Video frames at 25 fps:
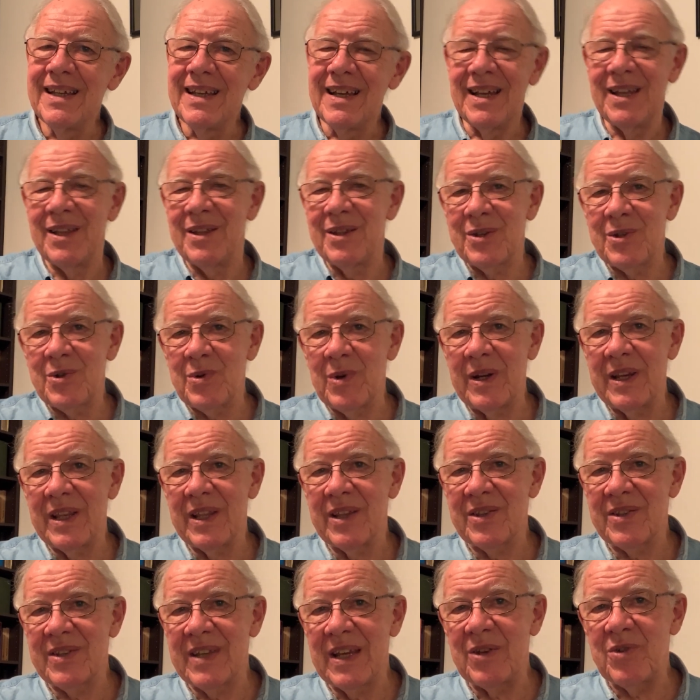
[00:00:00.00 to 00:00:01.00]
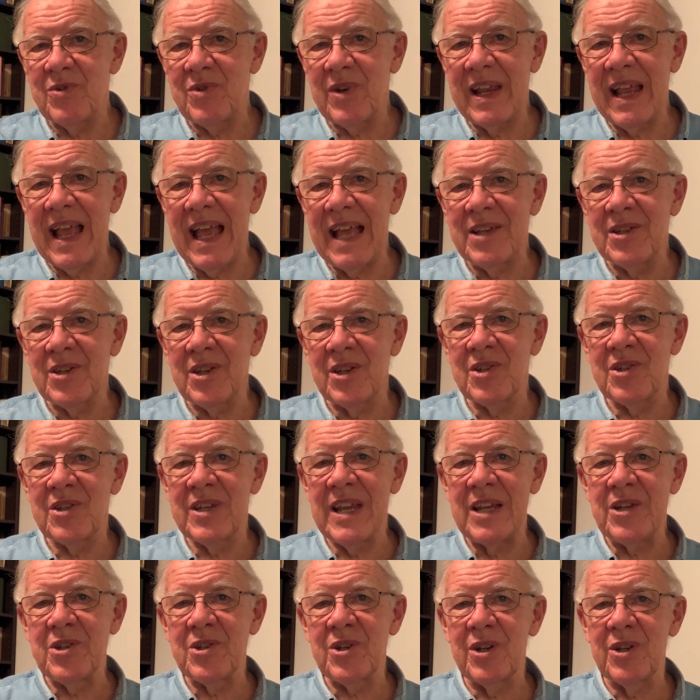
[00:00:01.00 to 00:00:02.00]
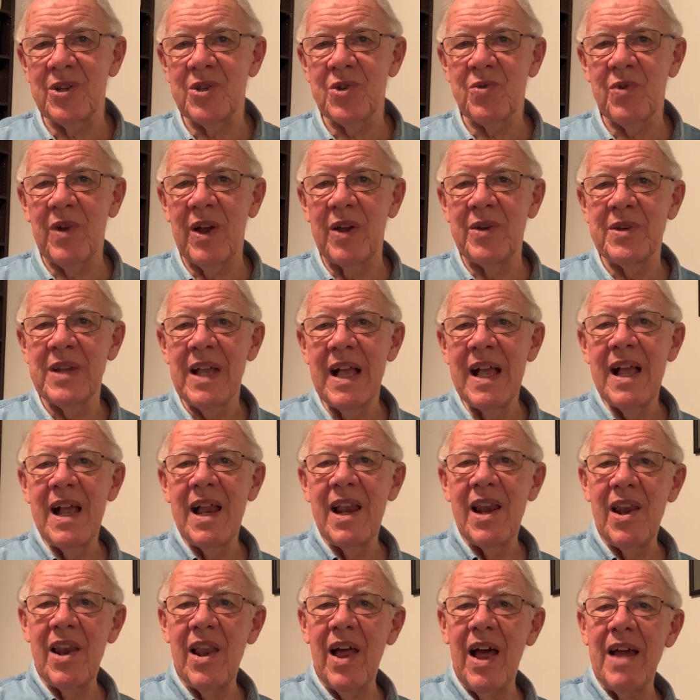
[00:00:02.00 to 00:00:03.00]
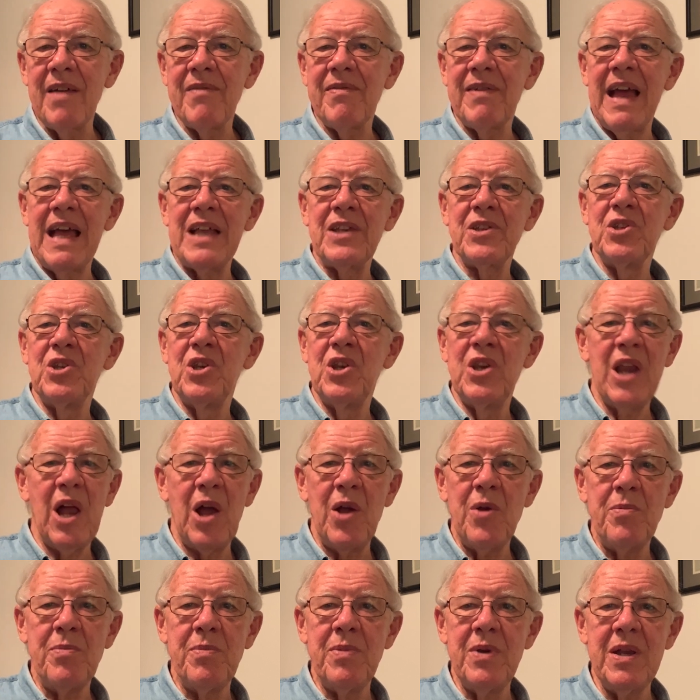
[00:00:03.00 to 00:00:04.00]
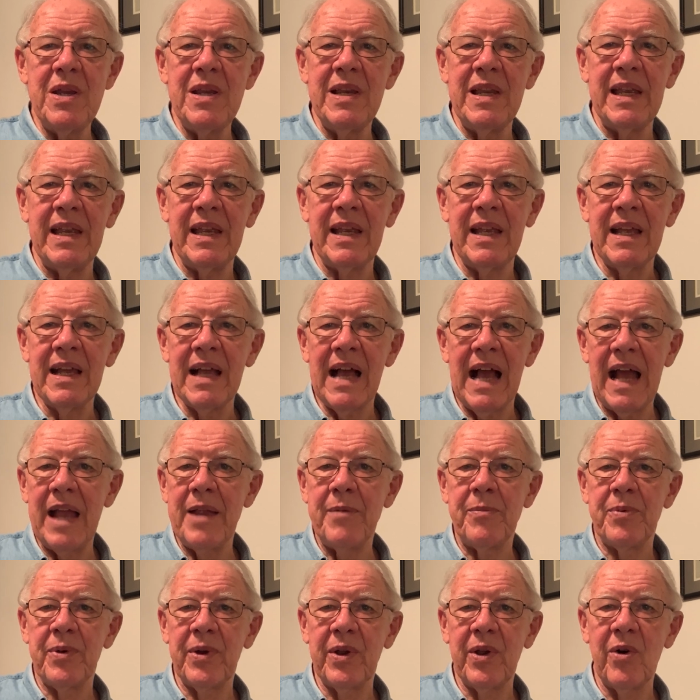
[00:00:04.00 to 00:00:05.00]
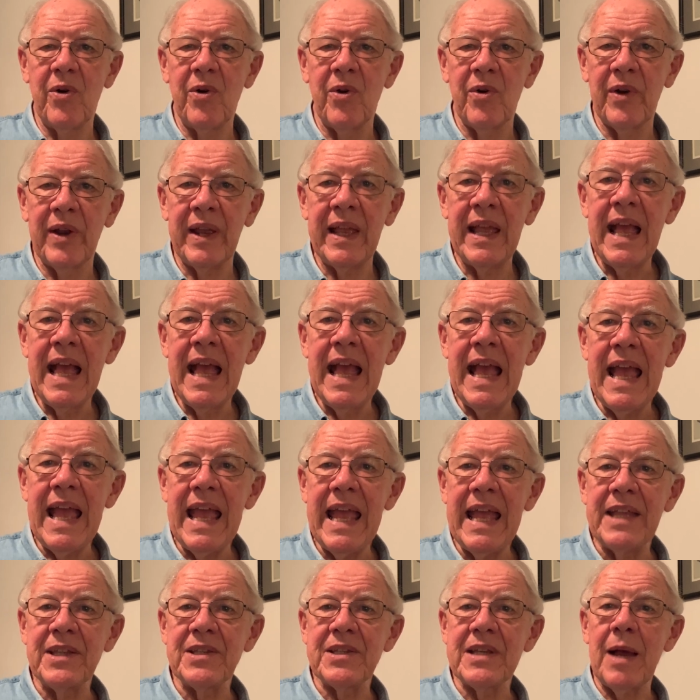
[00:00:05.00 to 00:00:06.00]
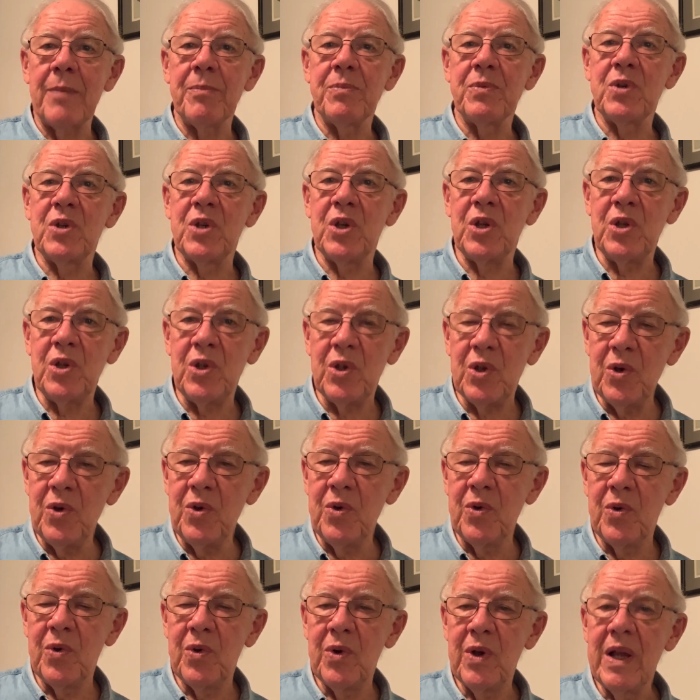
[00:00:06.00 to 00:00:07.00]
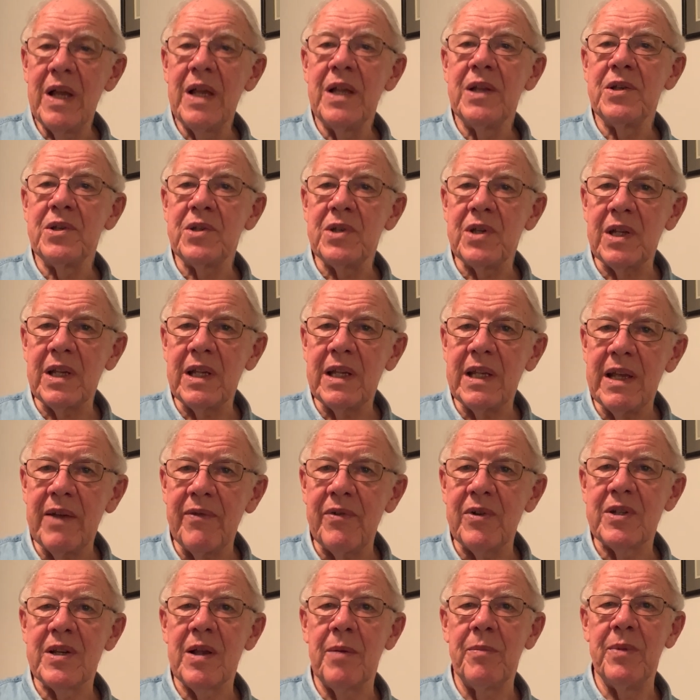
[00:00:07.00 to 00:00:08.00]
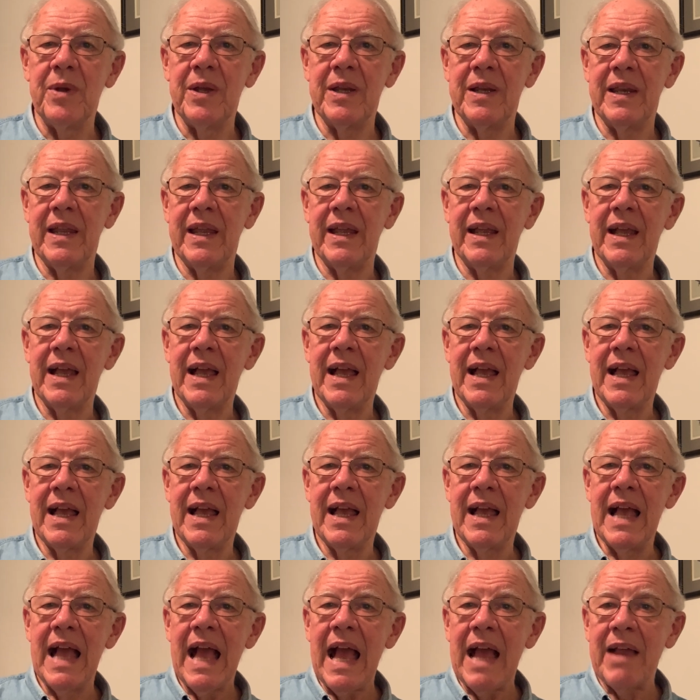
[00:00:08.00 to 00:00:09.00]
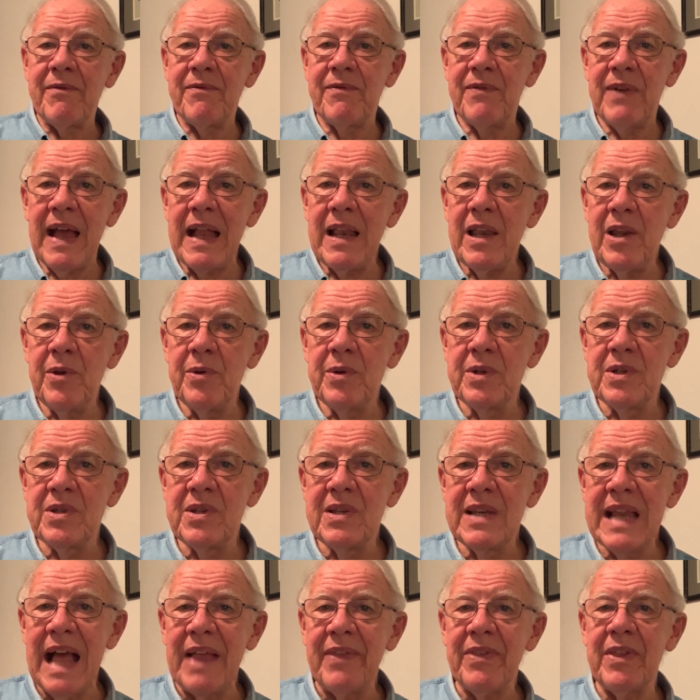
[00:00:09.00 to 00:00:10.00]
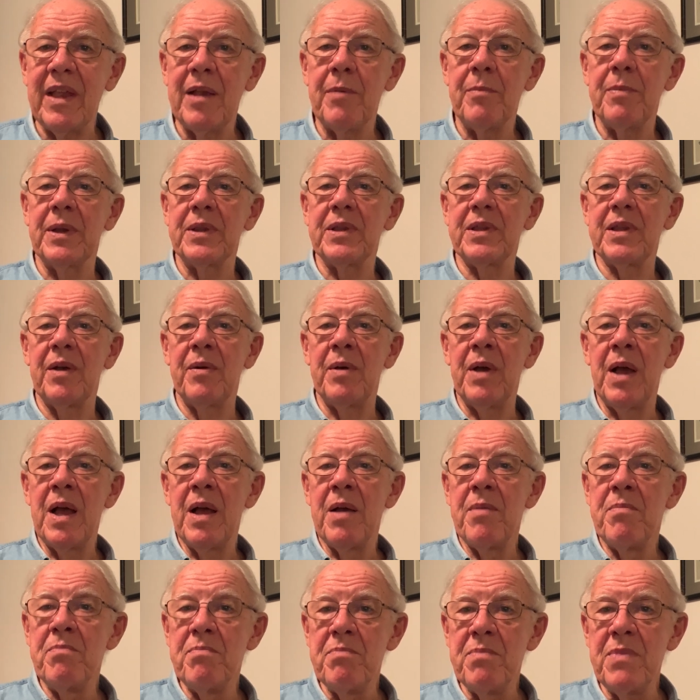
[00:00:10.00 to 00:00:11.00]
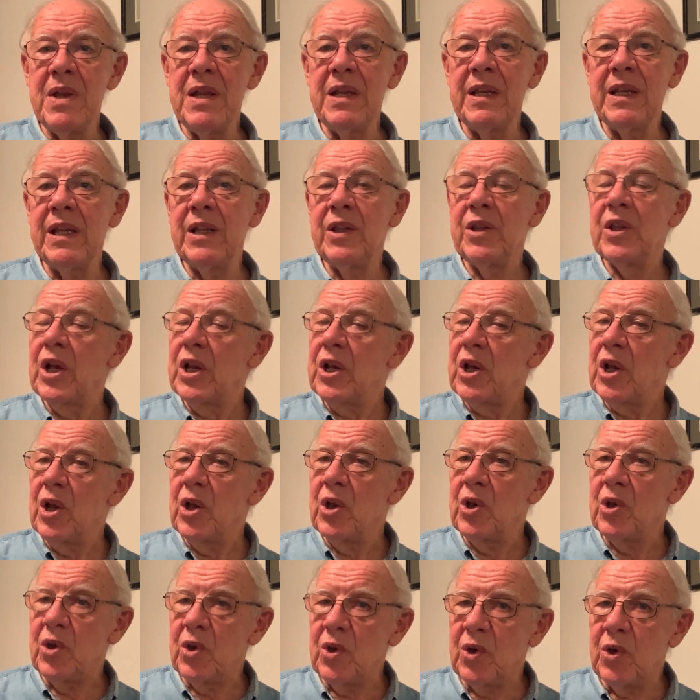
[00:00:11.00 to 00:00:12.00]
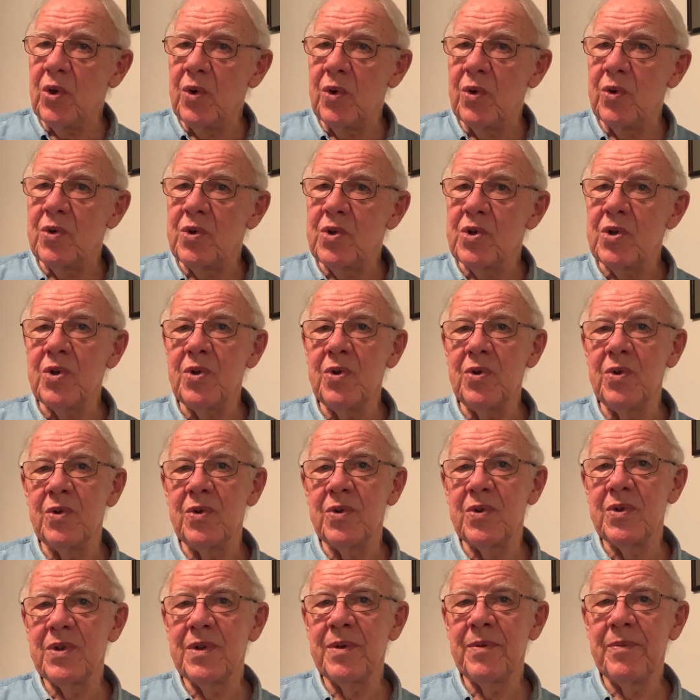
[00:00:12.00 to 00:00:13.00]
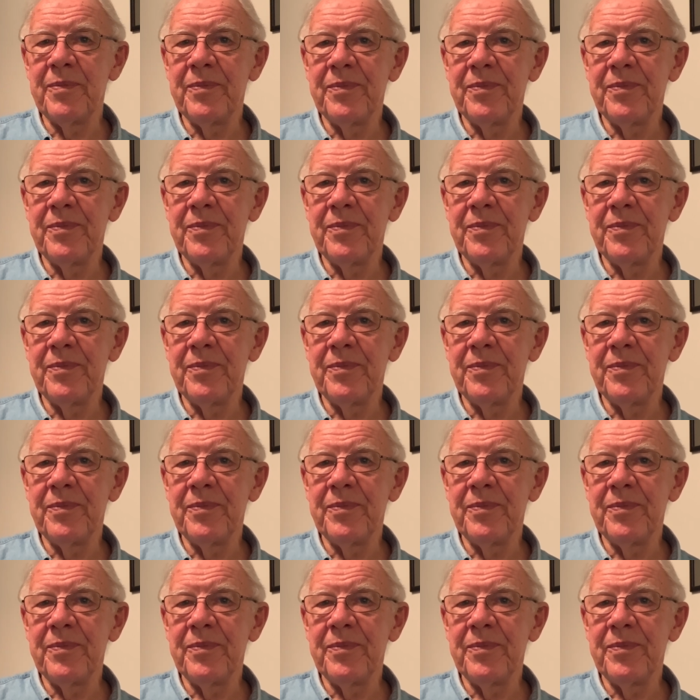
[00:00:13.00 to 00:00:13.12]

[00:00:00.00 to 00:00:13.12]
And the 20th century existentialist wrote, life has no meaning a priori, it's up to you to give it a meaning. And value is nothing but the meaning that you choose.